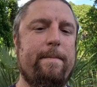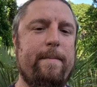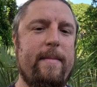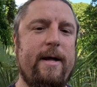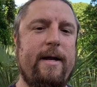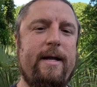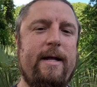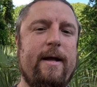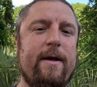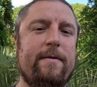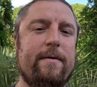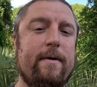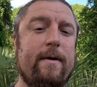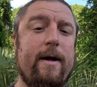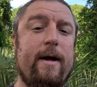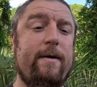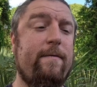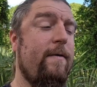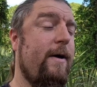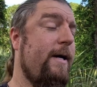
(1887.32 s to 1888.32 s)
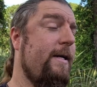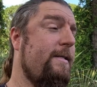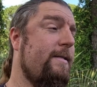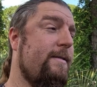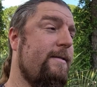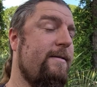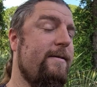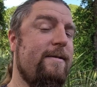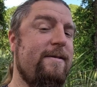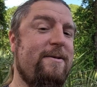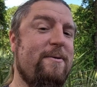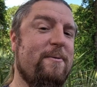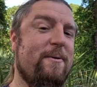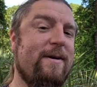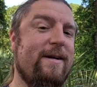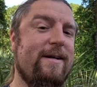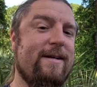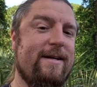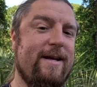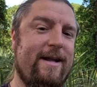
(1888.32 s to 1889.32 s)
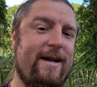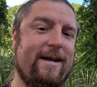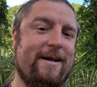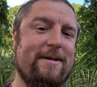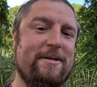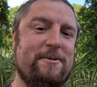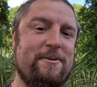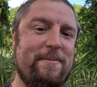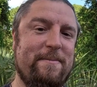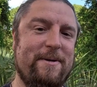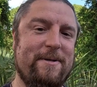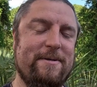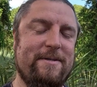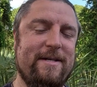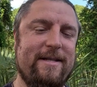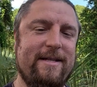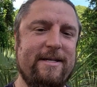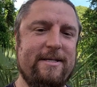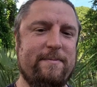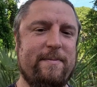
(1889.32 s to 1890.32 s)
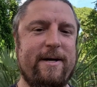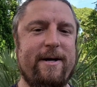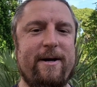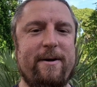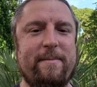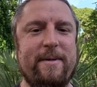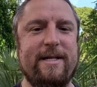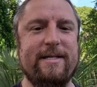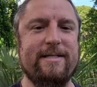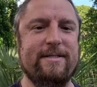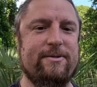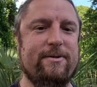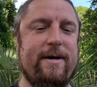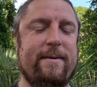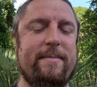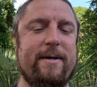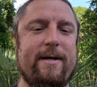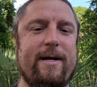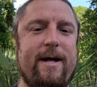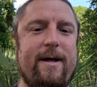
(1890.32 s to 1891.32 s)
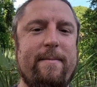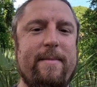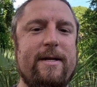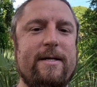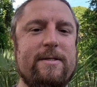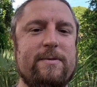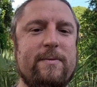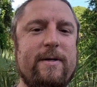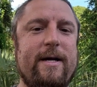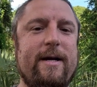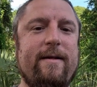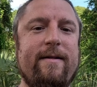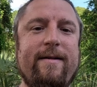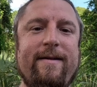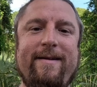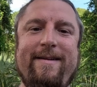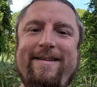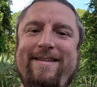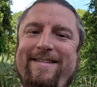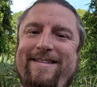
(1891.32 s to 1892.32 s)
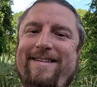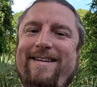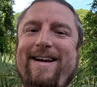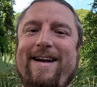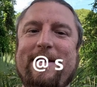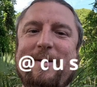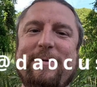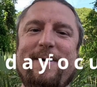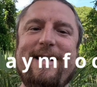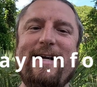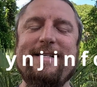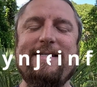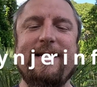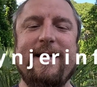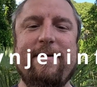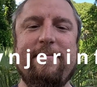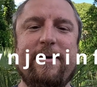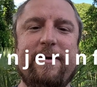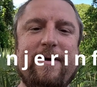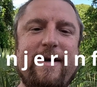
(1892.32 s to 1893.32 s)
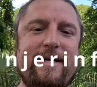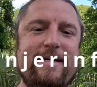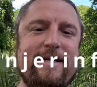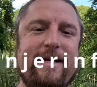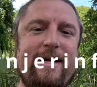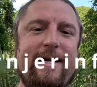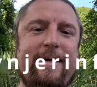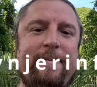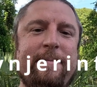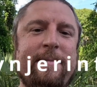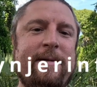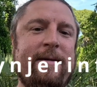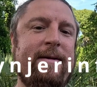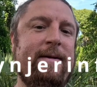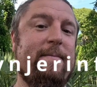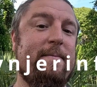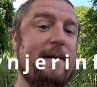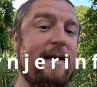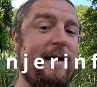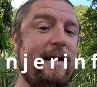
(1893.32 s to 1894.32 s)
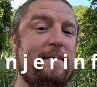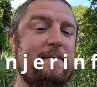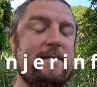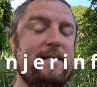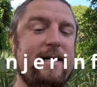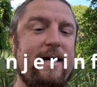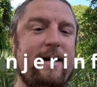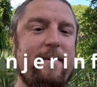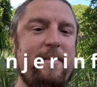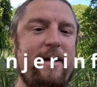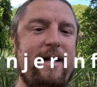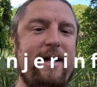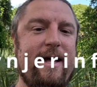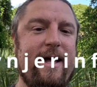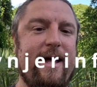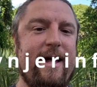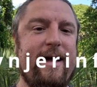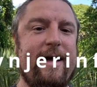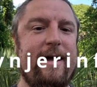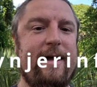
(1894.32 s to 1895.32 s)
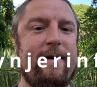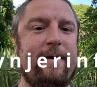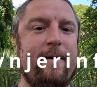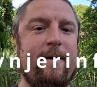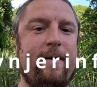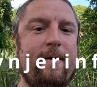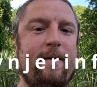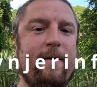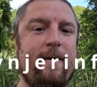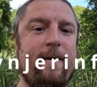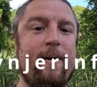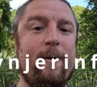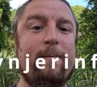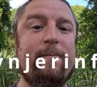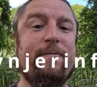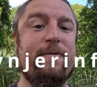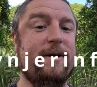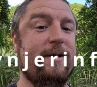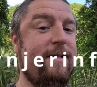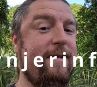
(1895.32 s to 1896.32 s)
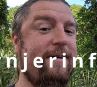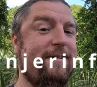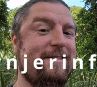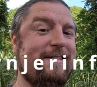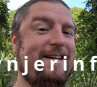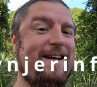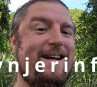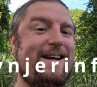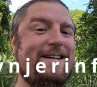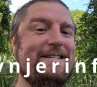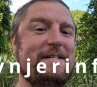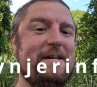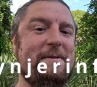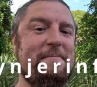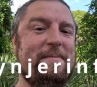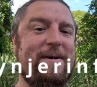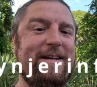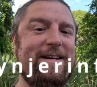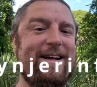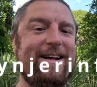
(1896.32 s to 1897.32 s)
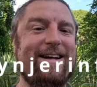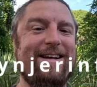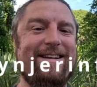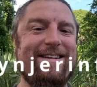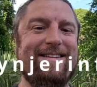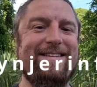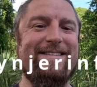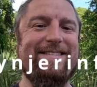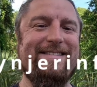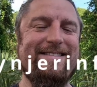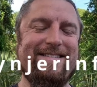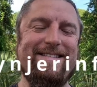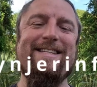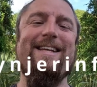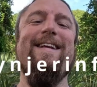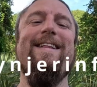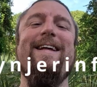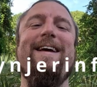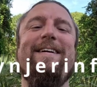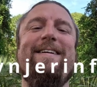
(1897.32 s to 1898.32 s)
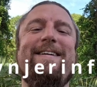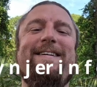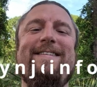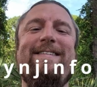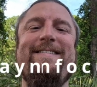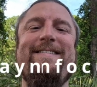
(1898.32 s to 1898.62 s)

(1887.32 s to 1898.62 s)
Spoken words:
any other advice you want to kind of contribute to this, by all means drop a comment as well. Otherwise, have a great time. My name's Tommy, and hope for clear skies on Monday. See you later.